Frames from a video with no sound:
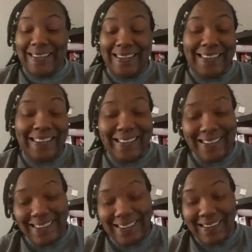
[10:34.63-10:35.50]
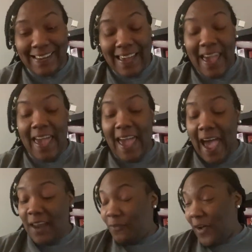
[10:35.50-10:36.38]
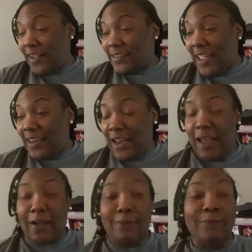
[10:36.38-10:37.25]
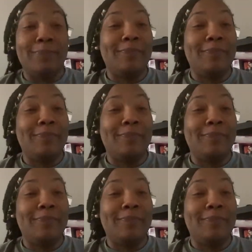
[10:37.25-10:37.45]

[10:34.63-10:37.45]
And how the fuck they know?